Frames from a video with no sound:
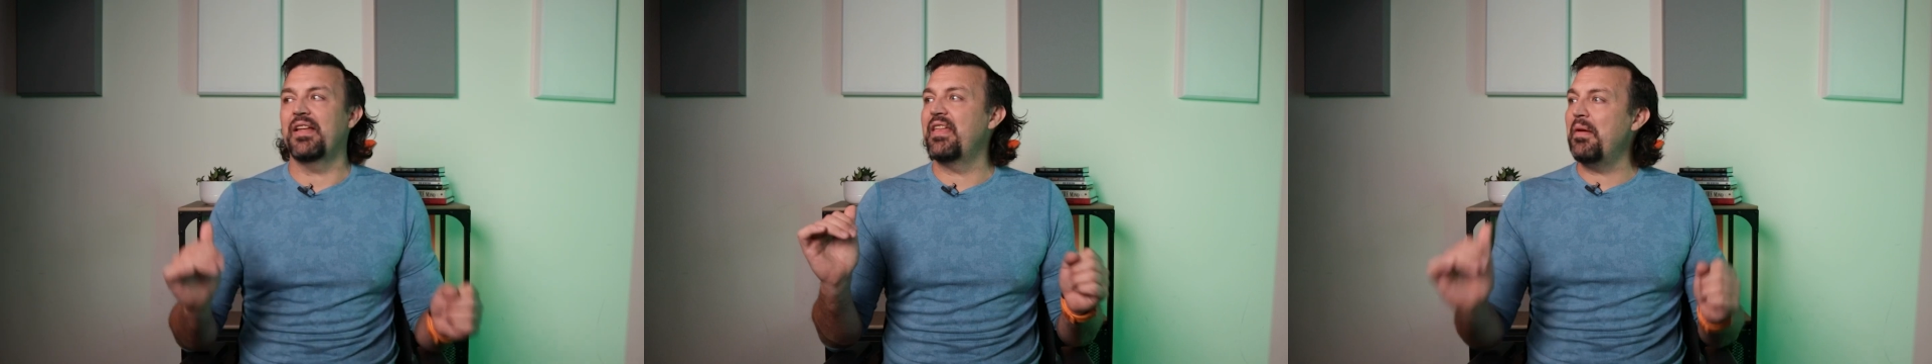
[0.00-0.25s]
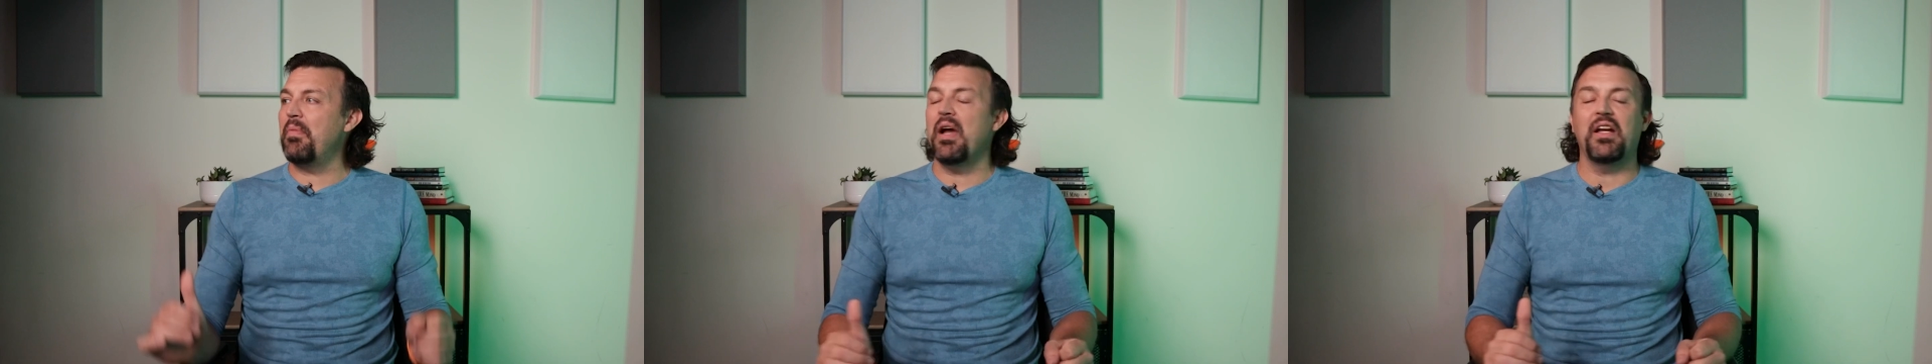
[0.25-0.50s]
They
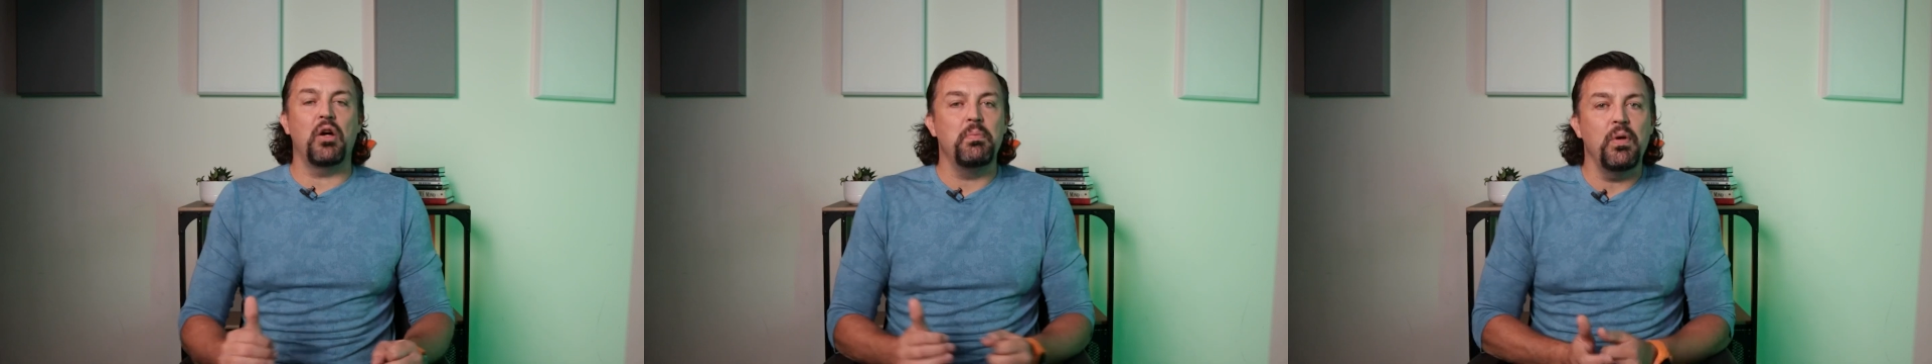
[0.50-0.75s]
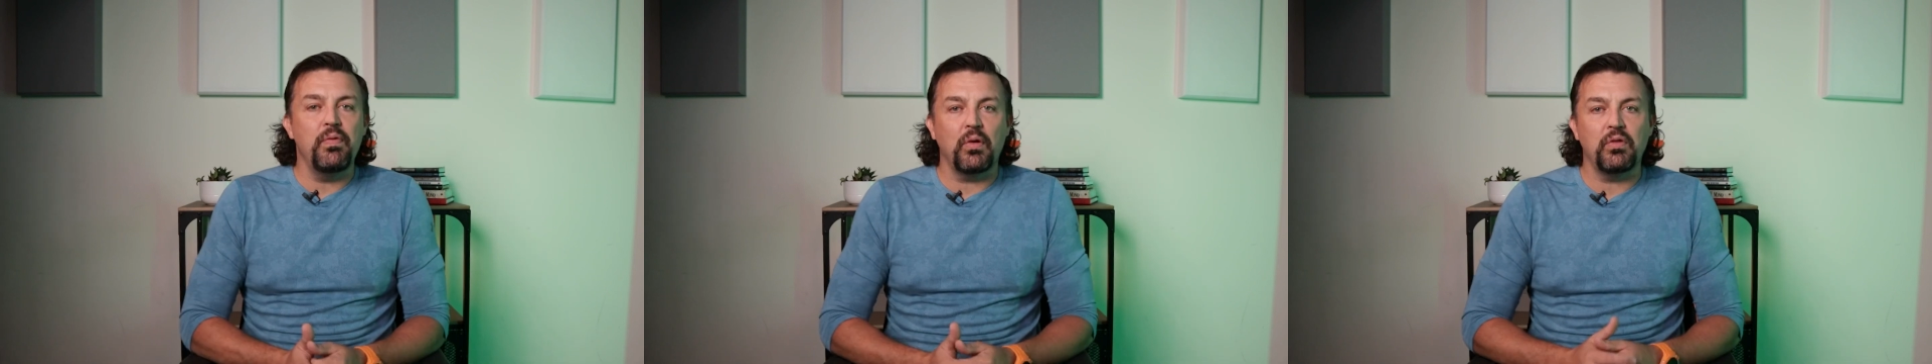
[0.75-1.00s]
might go
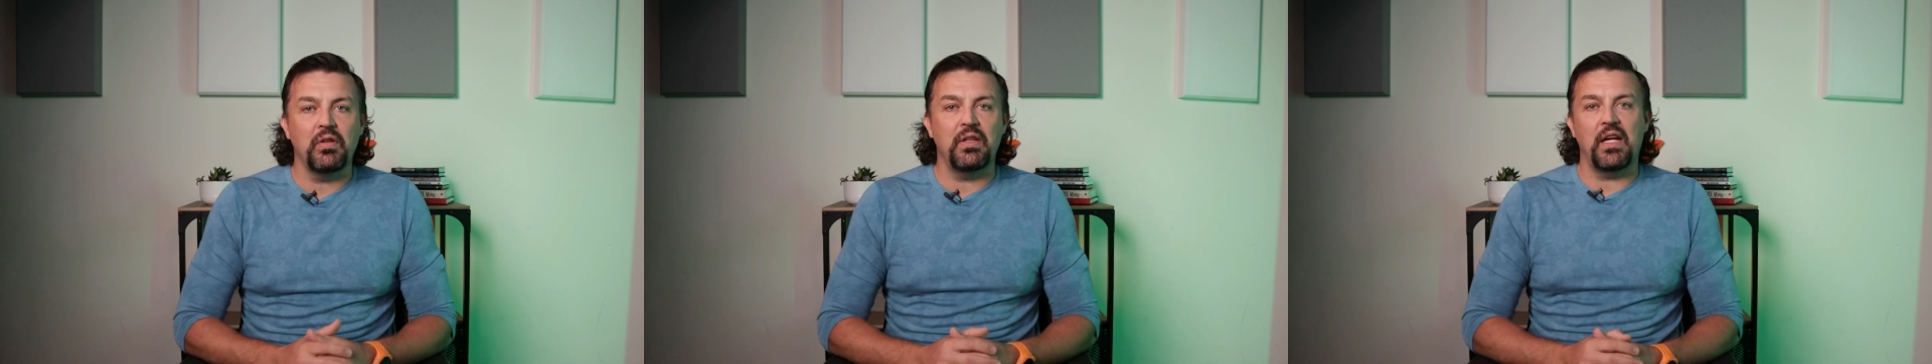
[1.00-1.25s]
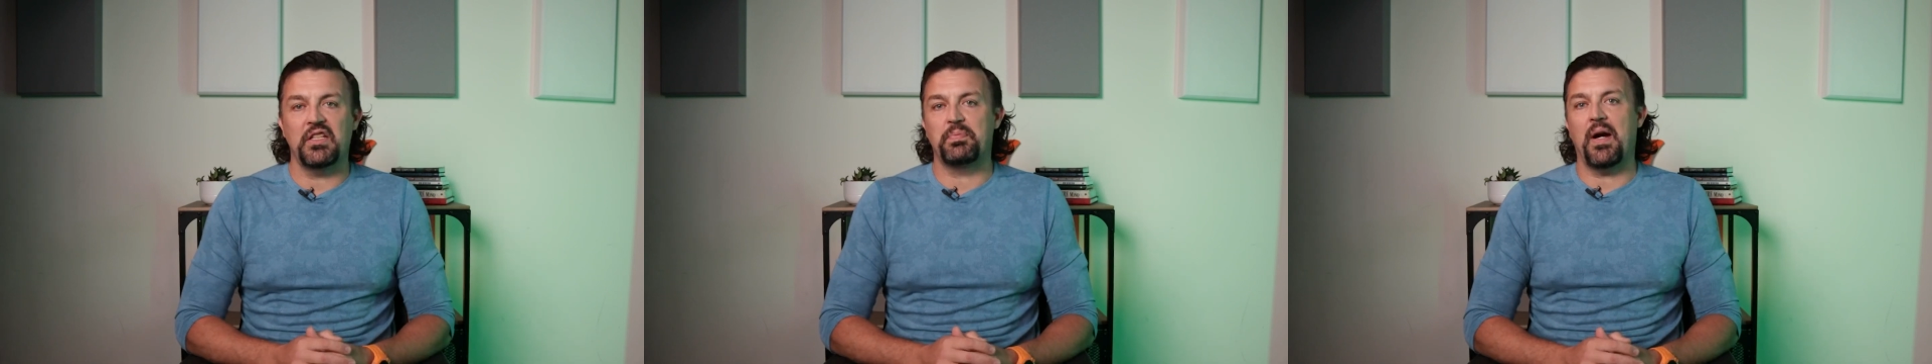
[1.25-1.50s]
move on to the
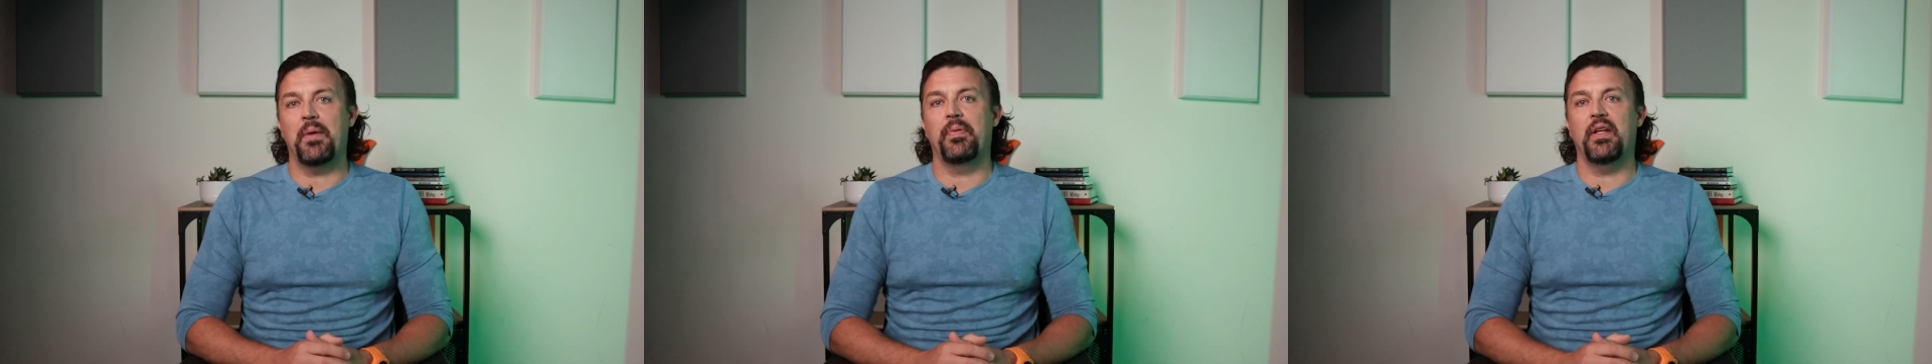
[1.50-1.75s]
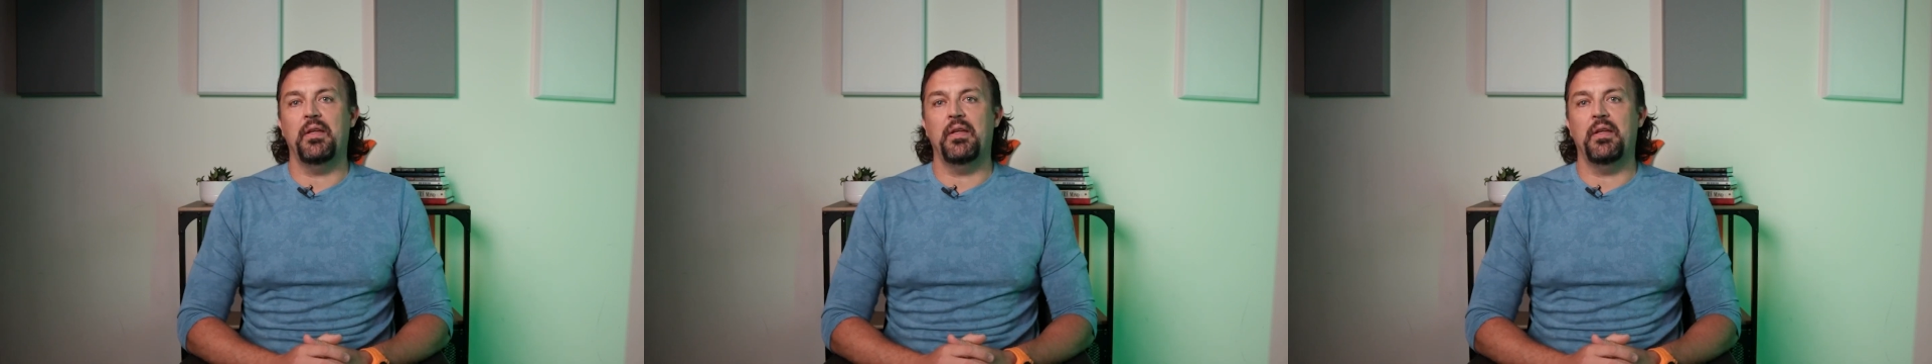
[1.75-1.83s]
next property